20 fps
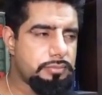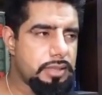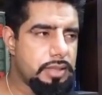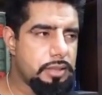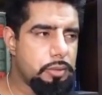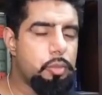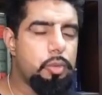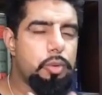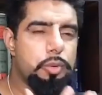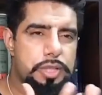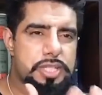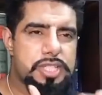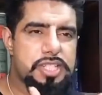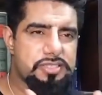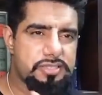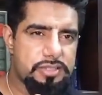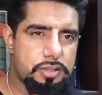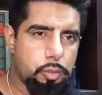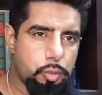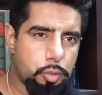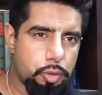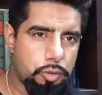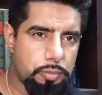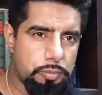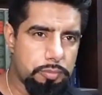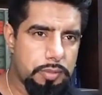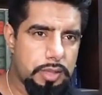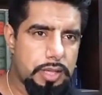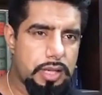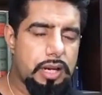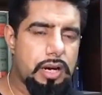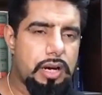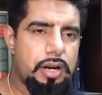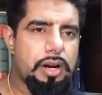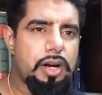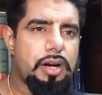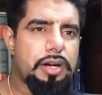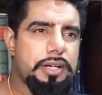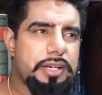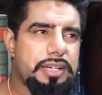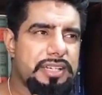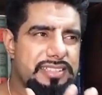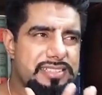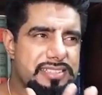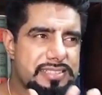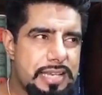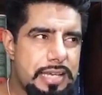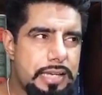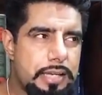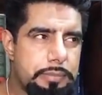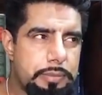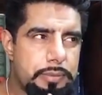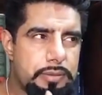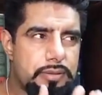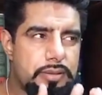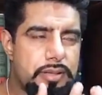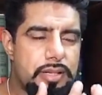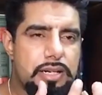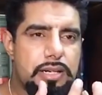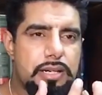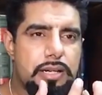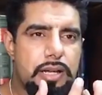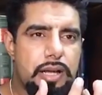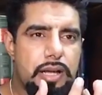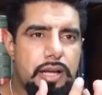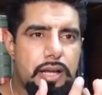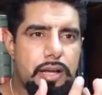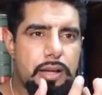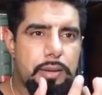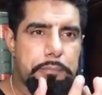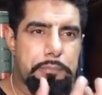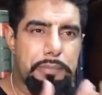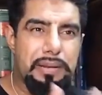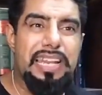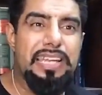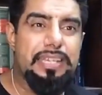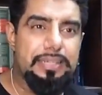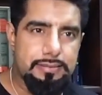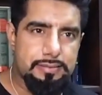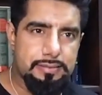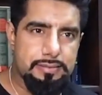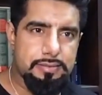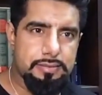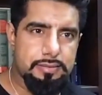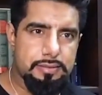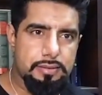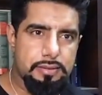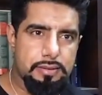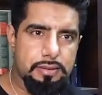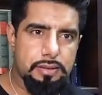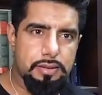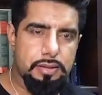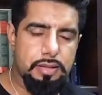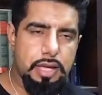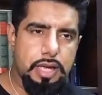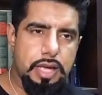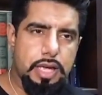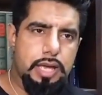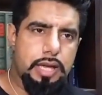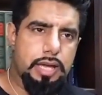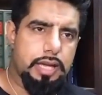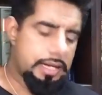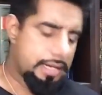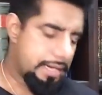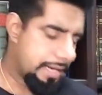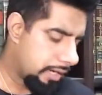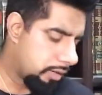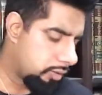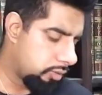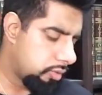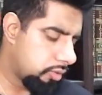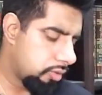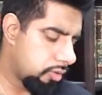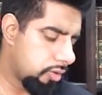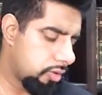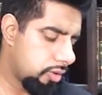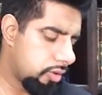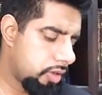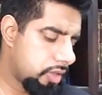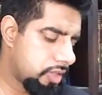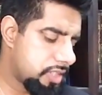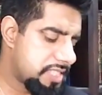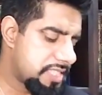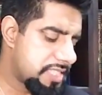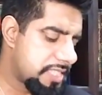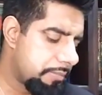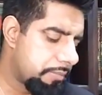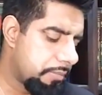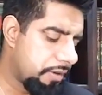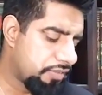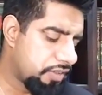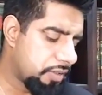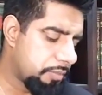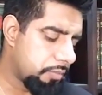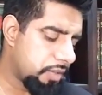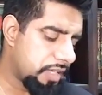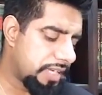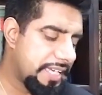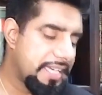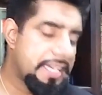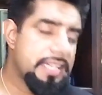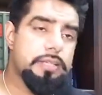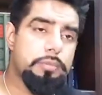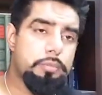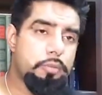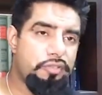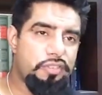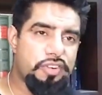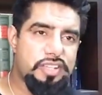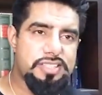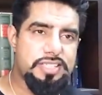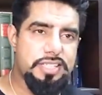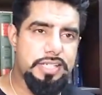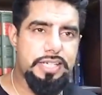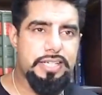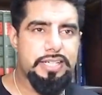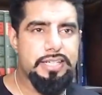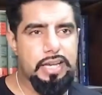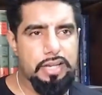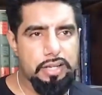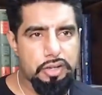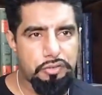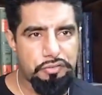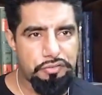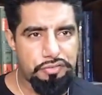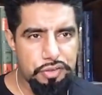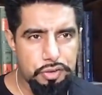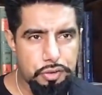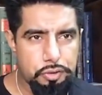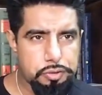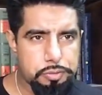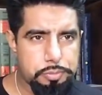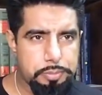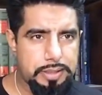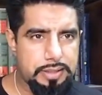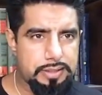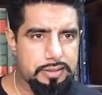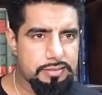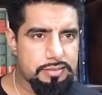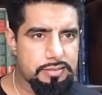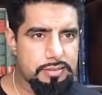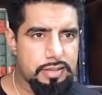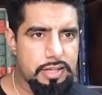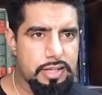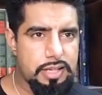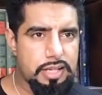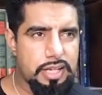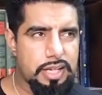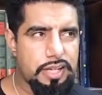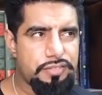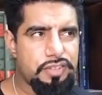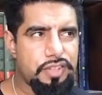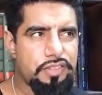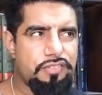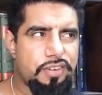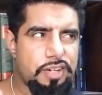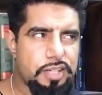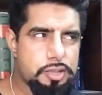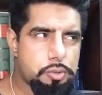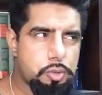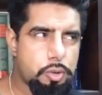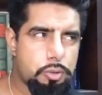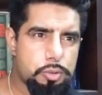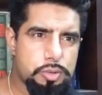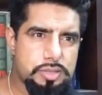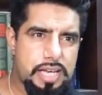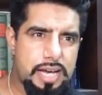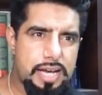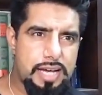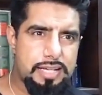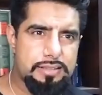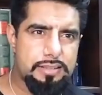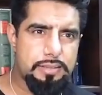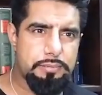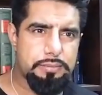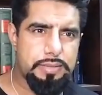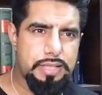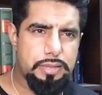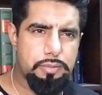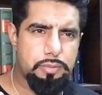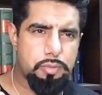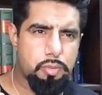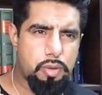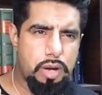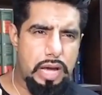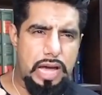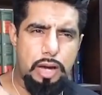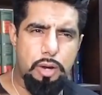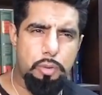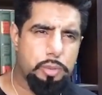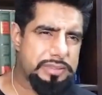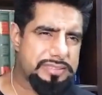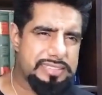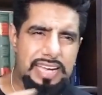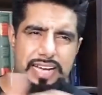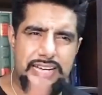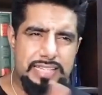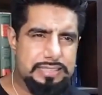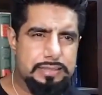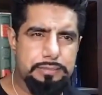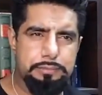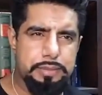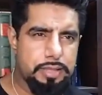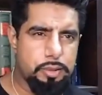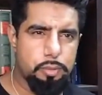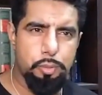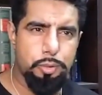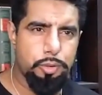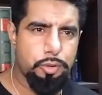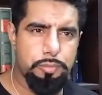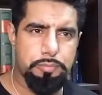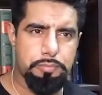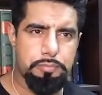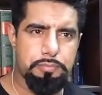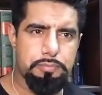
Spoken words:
which is the womb, qarar, in a stable place. Now, some of them, here the mufassirin get confused, because if the first one was Adam, then how was Adam in a womb?